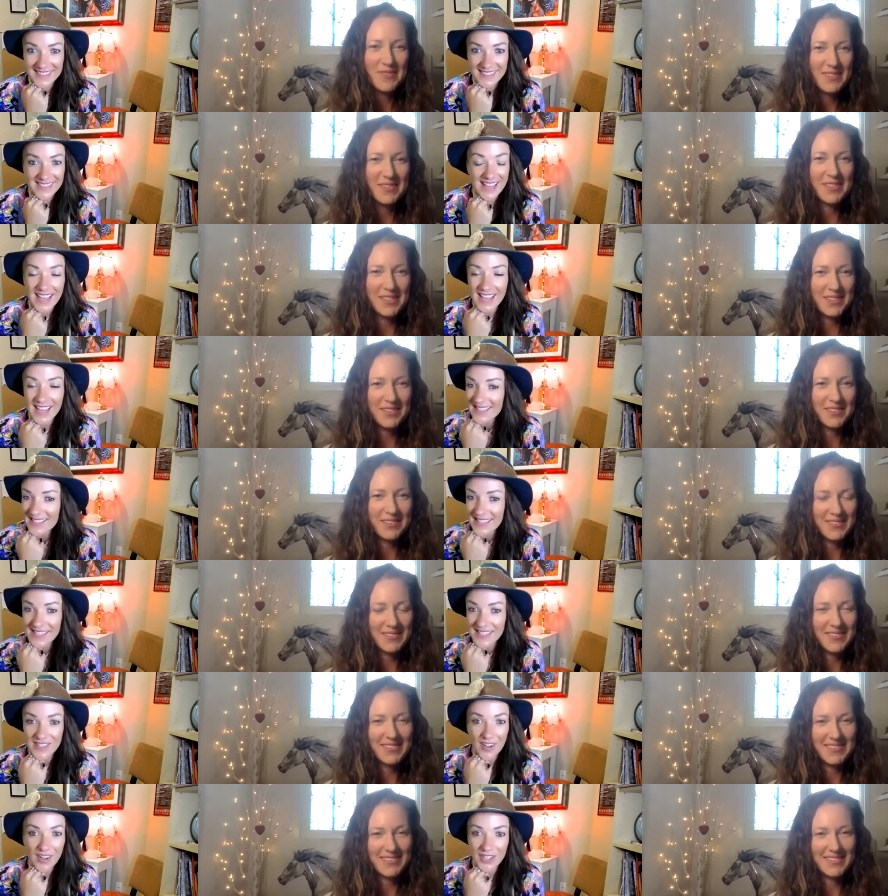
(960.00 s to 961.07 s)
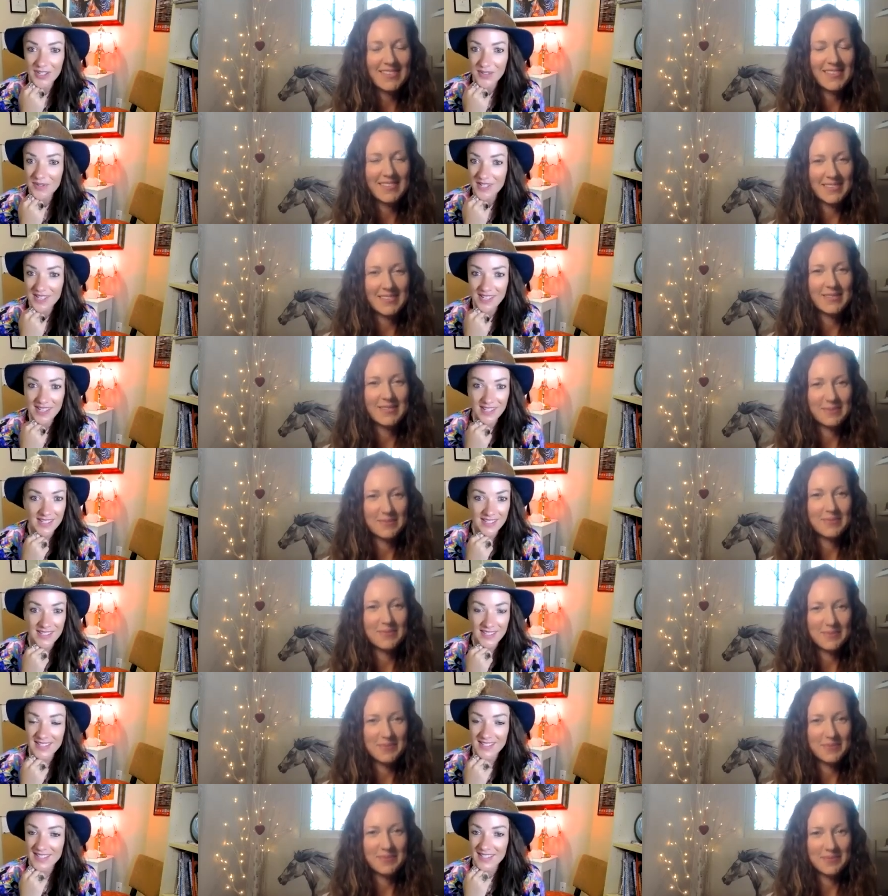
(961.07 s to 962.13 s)
Speaker 1: Yes, that's all you
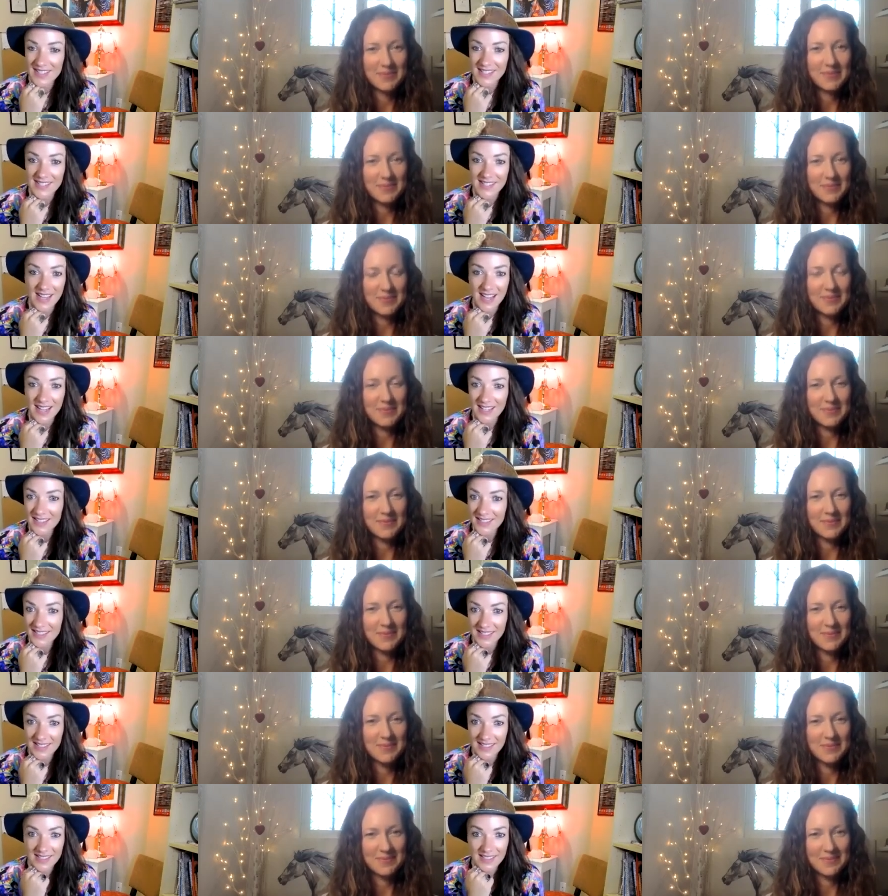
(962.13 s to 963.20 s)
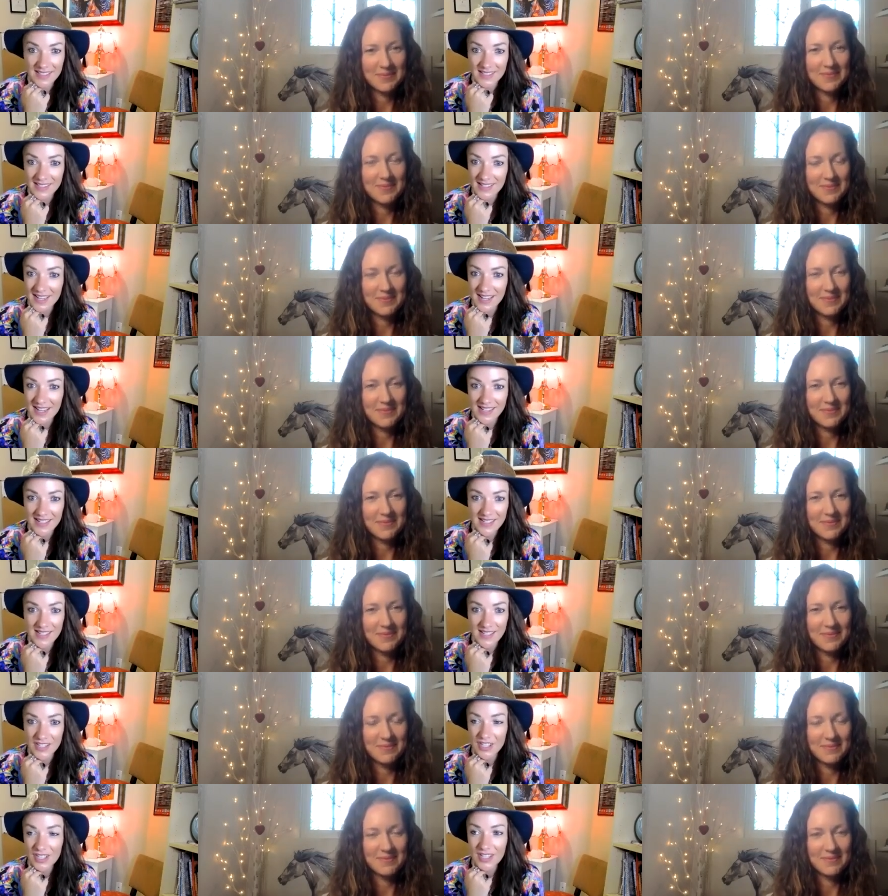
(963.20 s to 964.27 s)
need. Exactly. Yes.
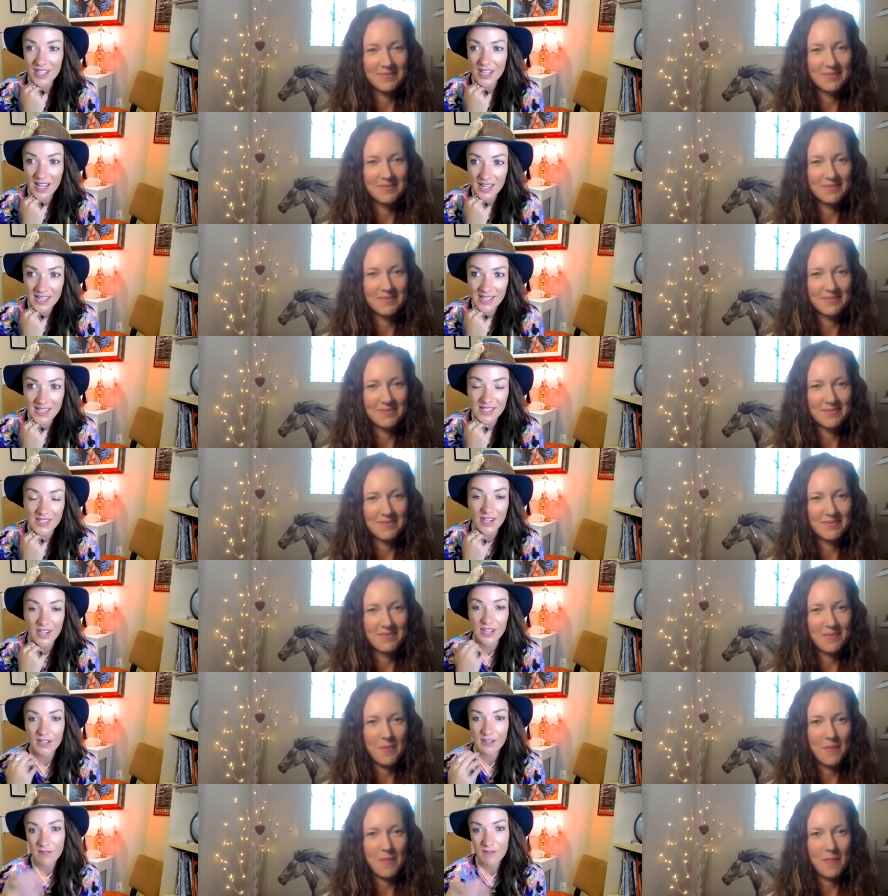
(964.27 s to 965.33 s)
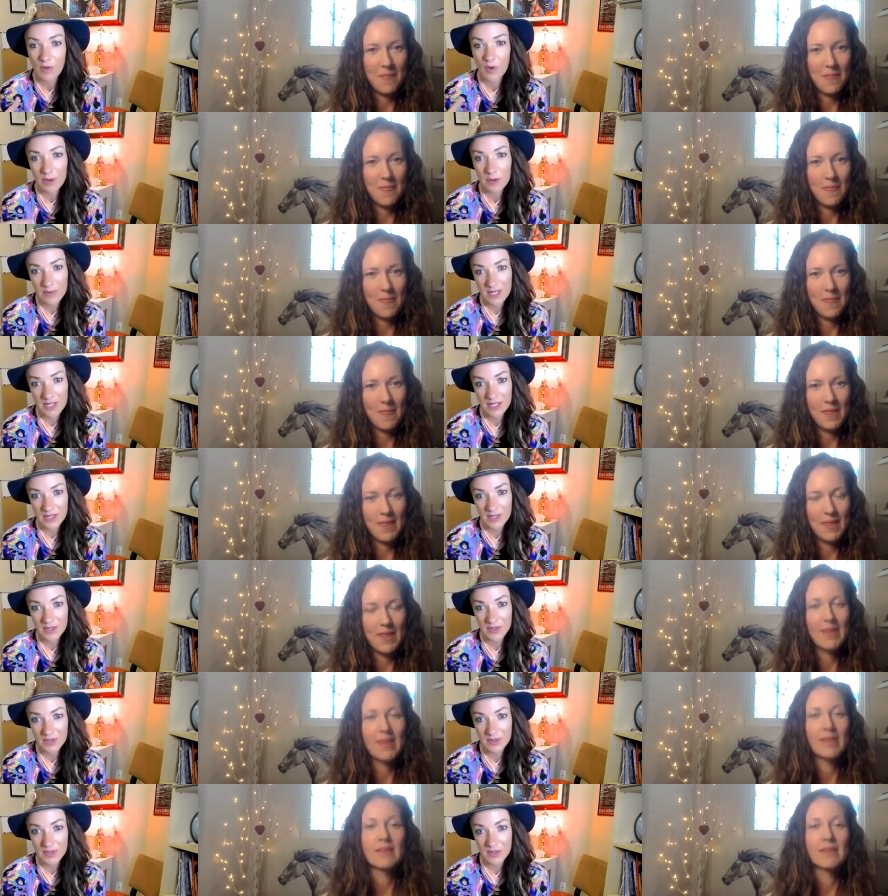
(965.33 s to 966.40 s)
And your clients are informing
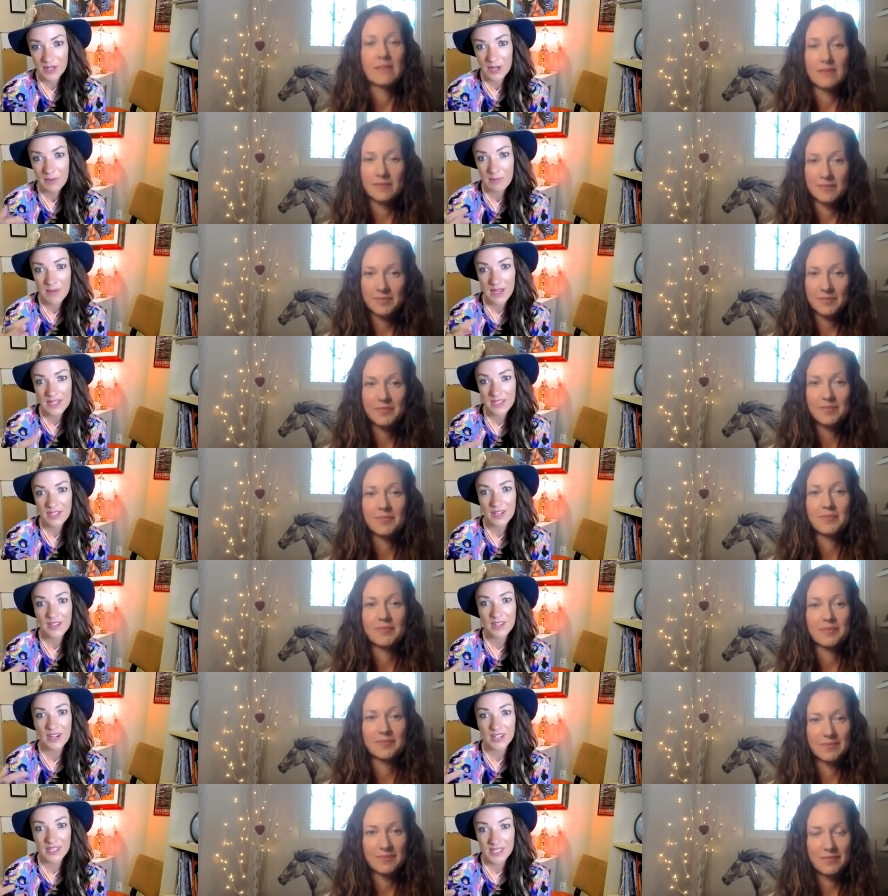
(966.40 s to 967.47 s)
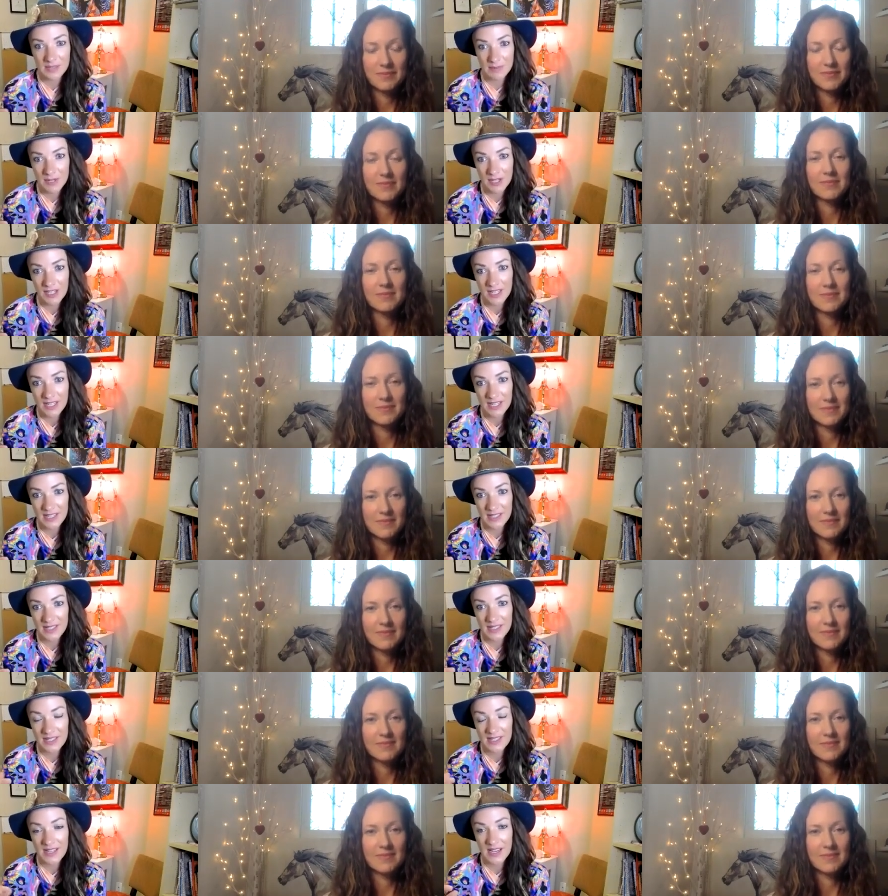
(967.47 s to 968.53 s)
you based on their
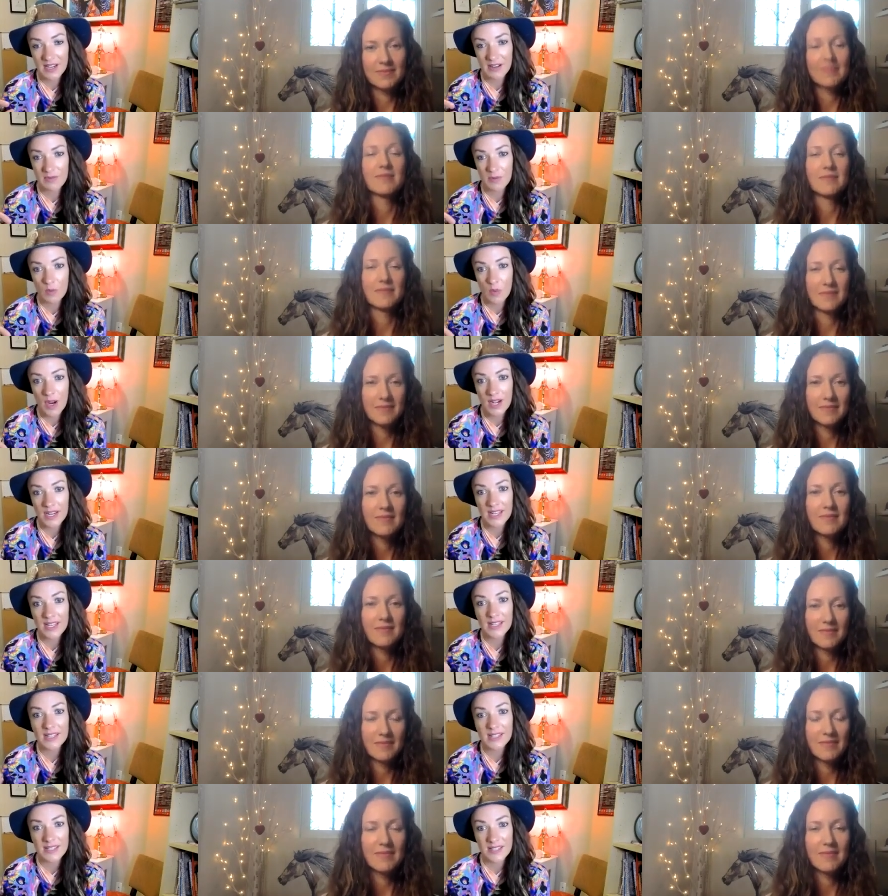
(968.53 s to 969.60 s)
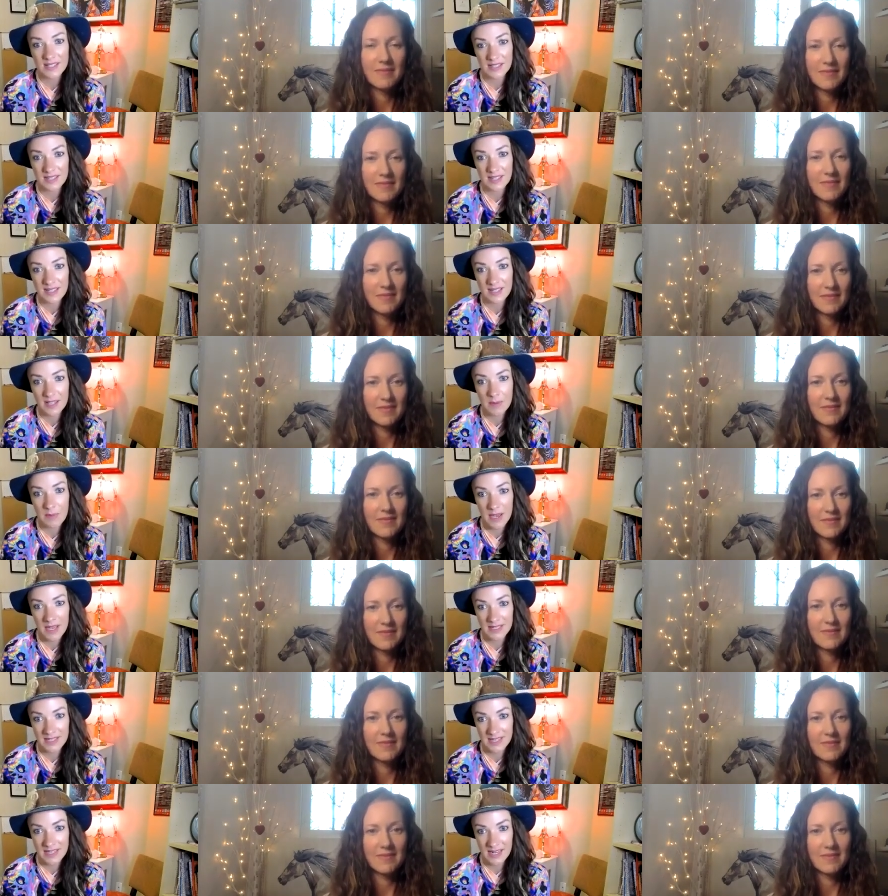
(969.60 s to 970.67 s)
experience of what is the
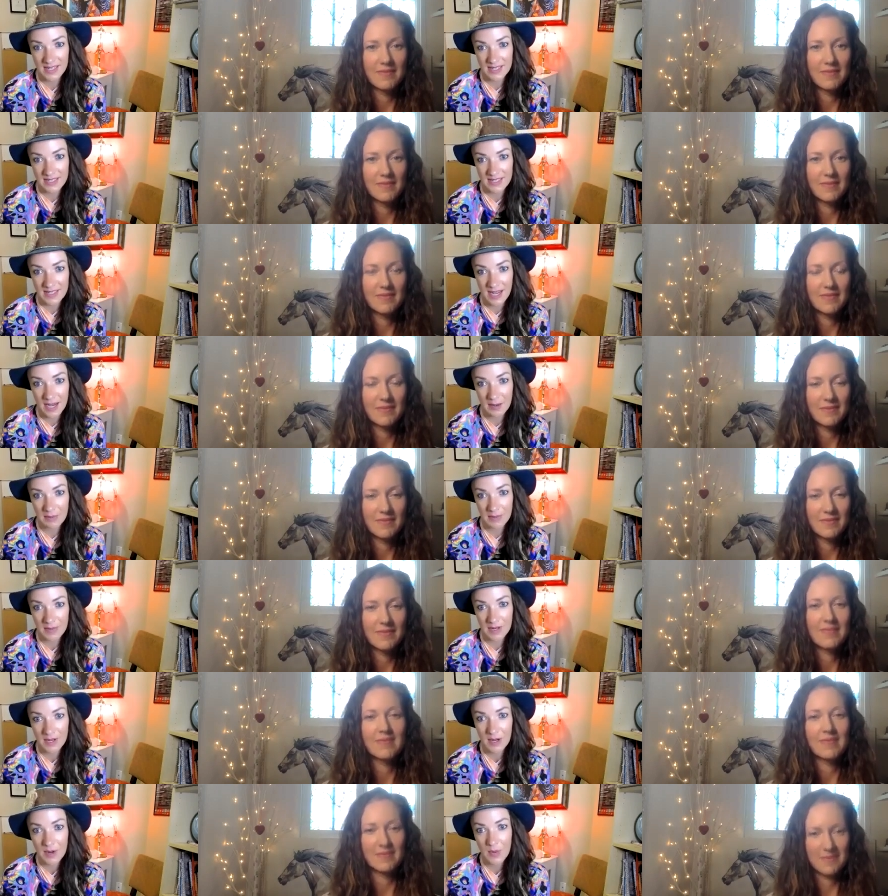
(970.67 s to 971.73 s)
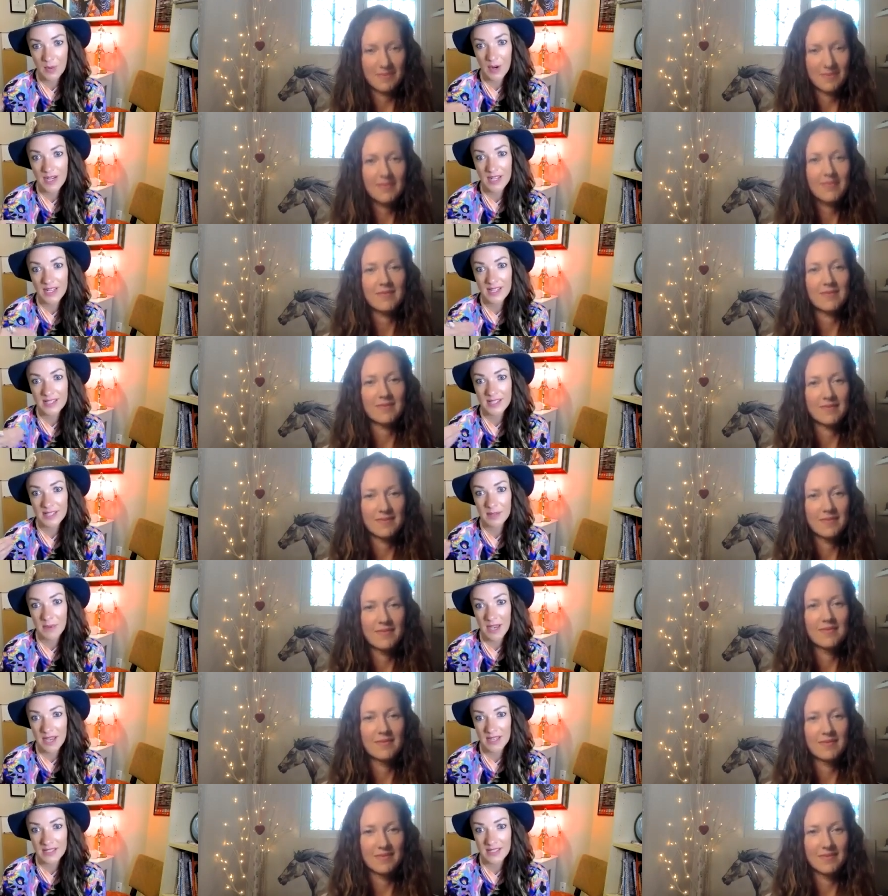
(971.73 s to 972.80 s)
best next step, what is the
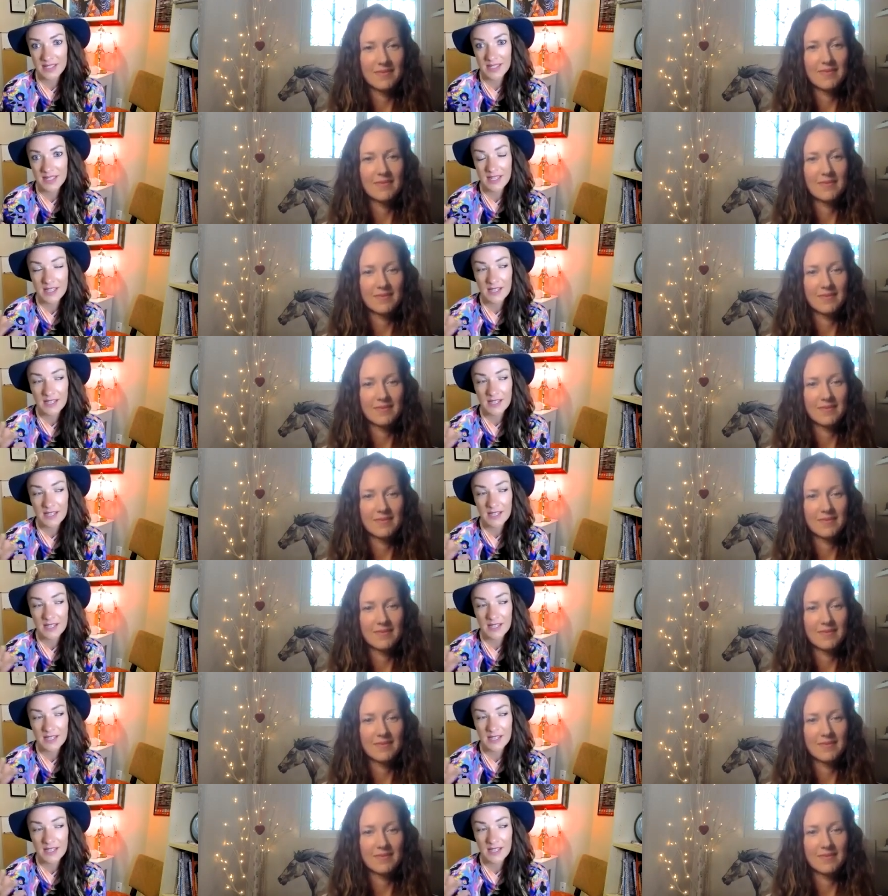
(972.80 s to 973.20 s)
best